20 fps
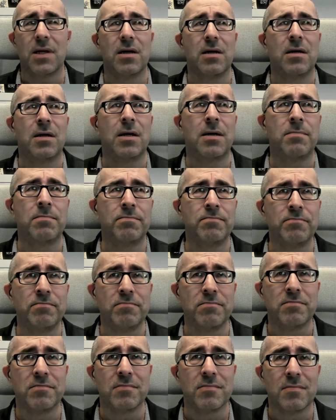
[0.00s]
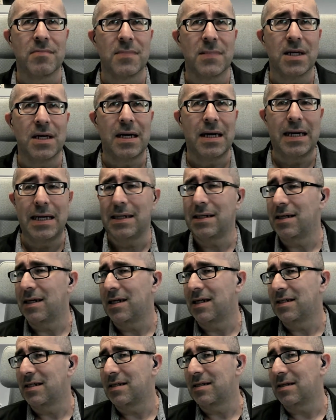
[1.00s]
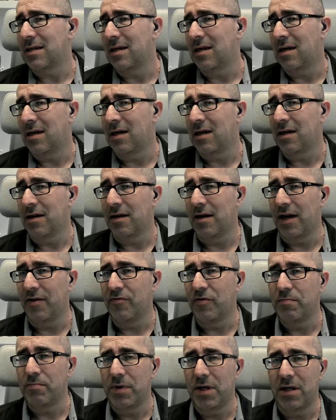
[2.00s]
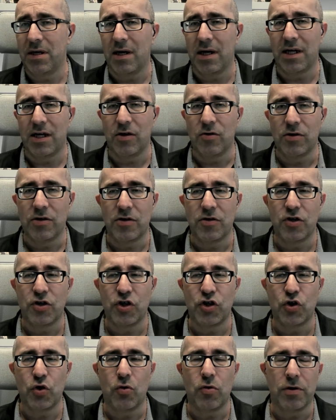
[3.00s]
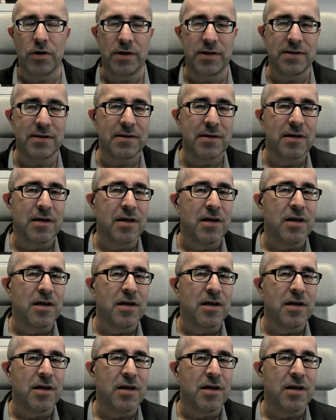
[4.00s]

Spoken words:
I'd guess it would be a good choice